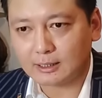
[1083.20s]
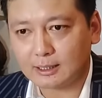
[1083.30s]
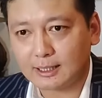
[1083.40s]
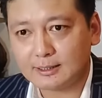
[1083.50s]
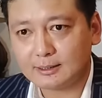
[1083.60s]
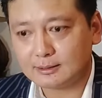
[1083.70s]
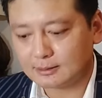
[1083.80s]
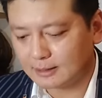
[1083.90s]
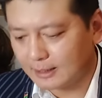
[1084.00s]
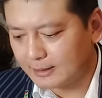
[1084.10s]
Anna
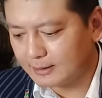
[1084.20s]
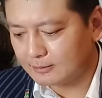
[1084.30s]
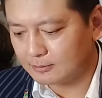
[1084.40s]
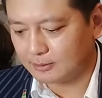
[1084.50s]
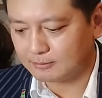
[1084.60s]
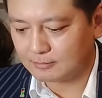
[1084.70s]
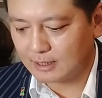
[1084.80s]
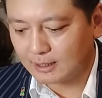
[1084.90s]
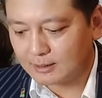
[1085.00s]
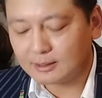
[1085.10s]

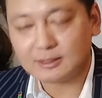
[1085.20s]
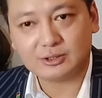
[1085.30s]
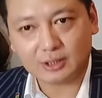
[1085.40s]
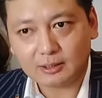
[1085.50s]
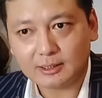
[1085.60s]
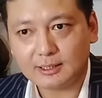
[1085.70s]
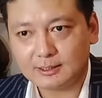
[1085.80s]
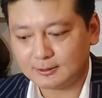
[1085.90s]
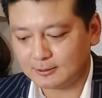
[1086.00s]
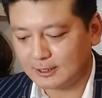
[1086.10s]

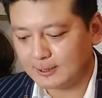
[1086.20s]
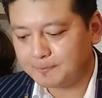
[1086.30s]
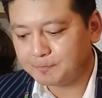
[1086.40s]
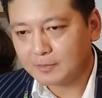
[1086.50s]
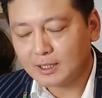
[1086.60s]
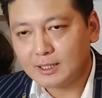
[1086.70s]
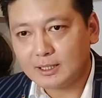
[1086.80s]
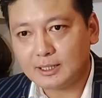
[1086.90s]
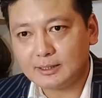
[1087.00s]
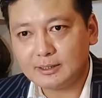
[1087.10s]
Hazare, okay,
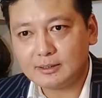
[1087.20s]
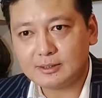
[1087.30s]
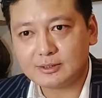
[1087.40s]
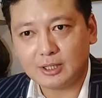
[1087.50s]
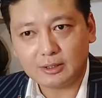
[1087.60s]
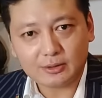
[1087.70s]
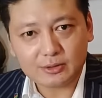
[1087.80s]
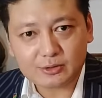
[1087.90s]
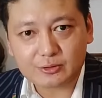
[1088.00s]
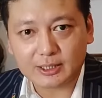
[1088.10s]
he did this hunger
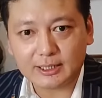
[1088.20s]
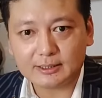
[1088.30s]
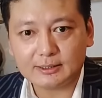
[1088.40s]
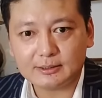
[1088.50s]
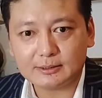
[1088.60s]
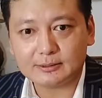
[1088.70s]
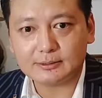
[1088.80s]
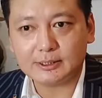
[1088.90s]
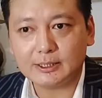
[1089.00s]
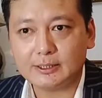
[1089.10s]
strike
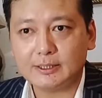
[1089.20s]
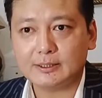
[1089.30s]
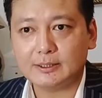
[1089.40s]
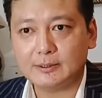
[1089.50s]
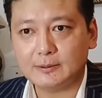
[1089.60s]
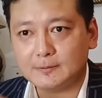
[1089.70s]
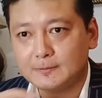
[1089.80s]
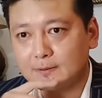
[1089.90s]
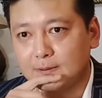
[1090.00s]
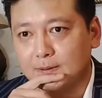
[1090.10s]
regarding
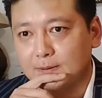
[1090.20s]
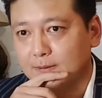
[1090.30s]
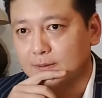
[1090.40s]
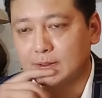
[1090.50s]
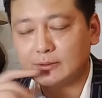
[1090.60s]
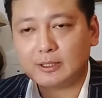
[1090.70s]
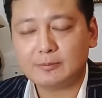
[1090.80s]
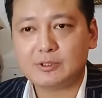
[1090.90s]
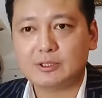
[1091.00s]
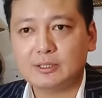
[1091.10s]
the
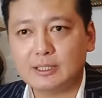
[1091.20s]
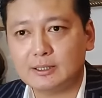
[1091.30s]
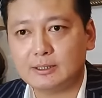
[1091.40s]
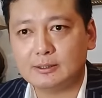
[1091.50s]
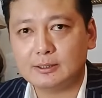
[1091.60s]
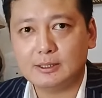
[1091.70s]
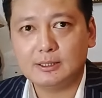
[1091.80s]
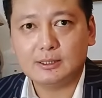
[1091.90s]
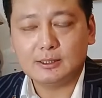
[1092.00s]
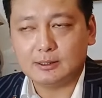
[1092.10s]
corruption and the
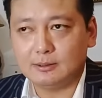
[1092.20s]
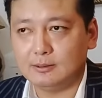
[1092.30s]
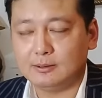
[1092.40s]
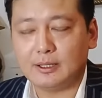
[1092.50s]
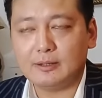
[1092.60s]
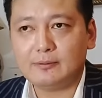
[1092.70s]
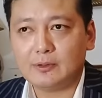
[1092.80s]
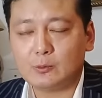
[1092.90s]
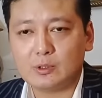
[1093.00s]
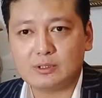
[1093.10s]

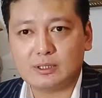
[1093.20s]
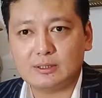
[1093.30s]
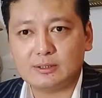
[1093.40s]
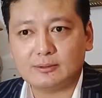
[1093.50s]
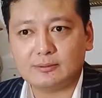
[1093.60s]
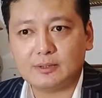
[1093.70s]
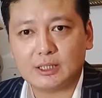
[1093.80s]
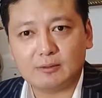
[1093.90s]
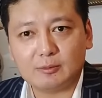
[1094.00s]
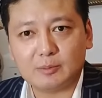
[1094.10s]
infrequencies of the
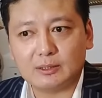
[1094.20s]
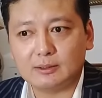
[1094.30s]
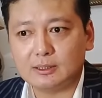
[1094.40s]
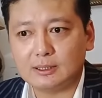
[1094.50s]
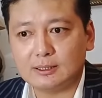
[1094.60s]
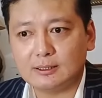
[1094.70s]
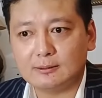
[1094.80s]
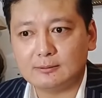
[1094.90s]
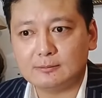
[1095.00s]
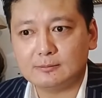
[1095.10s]
government
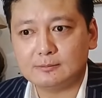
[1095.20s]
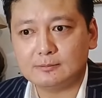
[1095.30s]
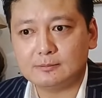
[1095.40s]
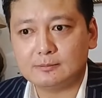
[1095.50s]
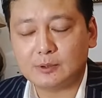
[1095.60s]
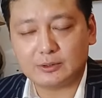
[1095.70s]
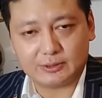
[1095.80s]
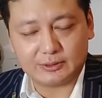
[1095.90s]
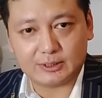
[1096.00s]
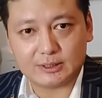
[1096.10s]

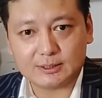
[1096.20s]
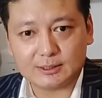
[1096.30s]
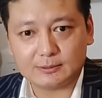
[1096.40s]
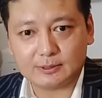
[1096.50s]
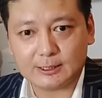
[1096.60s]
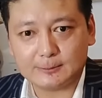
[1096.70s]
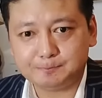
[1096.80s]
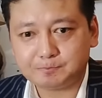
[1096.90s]
processes. Okay.